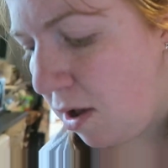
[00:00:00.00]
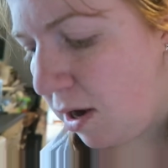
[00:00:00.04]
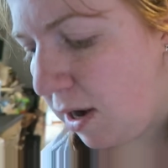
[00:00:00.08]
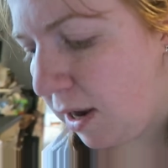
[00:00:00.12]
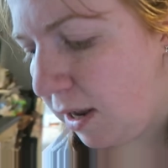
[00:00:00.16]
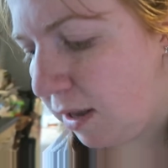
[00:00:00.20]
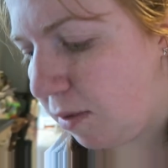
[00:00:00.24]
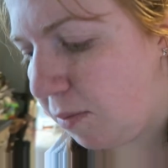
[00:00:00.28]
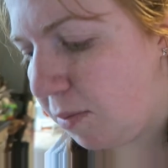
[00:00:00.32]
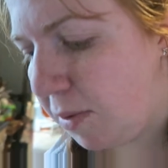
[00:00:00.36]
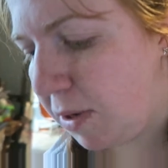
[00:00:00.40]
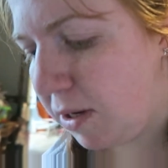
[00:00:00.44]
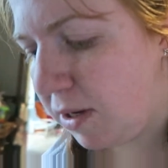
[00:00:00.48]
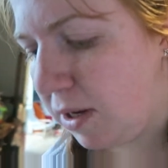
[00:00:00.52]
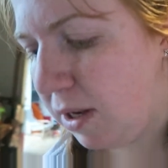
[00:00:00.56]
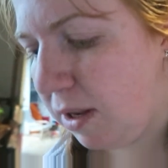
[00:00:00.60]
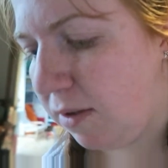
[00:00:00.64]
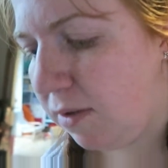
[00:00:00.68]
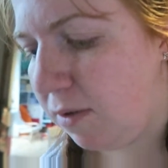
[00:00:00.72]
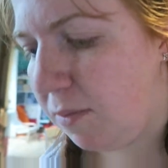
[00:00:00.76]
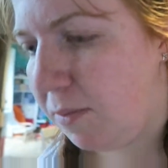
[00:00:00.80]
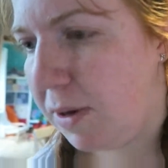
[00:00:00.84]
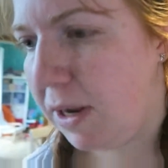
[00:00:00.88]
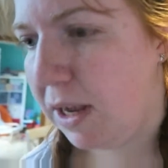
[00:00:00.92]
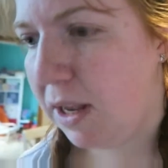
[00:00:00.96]
like the party
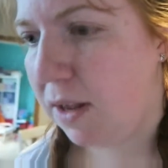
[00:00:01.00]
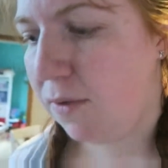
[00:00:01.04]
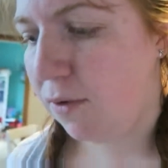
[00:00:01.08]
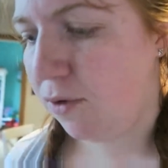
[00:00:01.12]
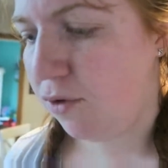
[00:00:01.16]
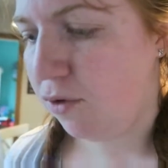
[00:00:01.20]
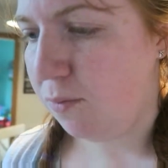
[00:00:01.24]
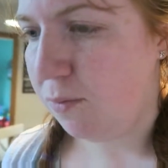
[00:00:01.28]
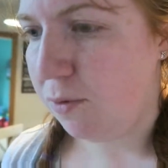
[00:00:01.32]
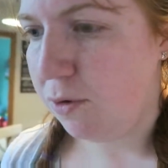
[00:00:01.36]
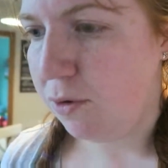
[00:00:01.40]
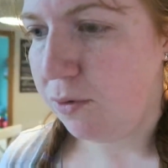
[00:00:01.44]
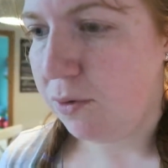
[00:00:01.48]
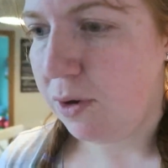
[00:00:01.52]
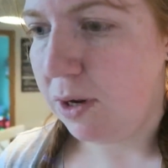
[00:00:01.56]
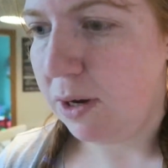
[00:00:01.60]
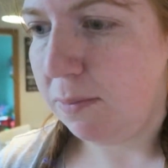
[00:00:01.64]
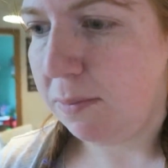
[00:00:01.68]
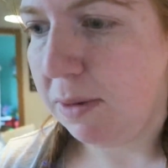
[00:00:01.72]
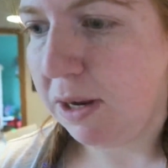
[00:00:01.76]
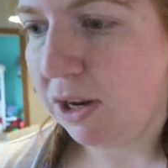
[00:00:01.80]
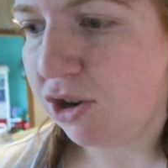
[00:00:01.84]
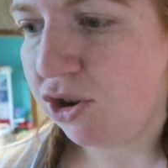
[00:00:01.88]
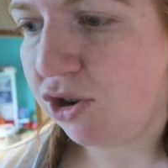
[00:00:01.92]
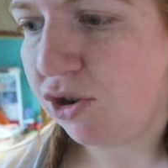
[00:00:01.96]
supplies for tomorrow, and
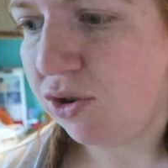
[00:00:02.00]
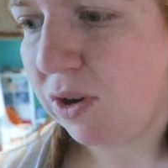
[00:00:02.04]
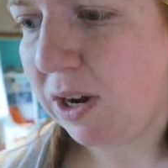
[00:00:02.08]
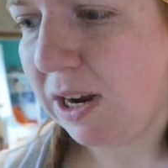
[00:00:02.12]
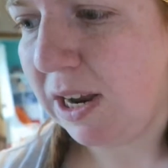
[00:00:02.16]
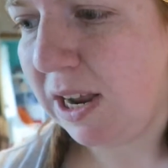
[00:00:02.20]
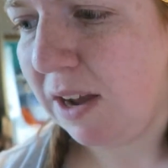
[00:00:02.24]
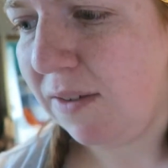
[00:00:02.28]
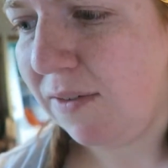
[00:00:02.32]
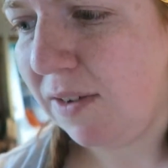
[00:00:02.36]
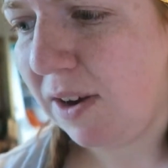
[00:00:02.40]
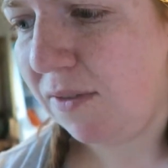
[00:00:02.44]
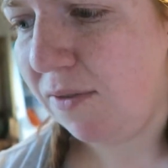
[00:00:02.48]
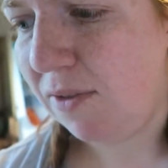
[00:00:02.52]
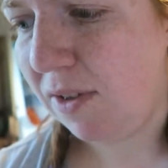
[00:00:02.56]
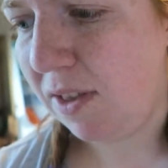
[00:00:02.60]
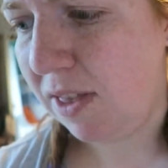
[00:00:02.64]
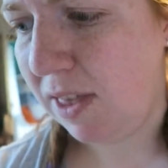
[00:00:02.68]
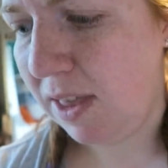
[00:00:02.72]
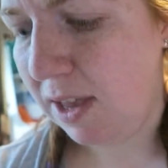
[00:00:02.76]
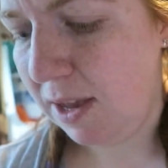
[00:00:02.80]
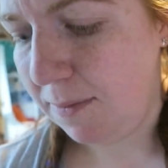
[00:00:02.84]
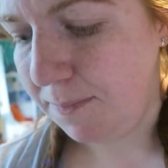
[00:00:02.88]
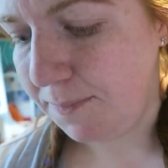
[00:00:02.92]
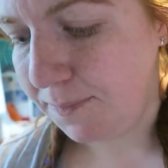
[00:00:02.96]
make sure I have
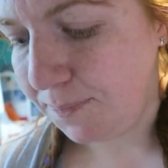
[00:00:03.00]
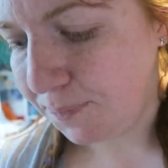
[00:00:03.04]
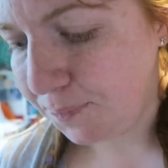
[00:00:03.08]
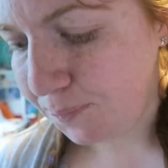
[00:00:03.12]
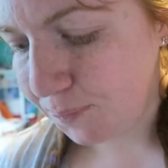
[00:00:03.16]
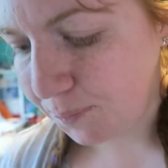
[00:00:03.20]
everything.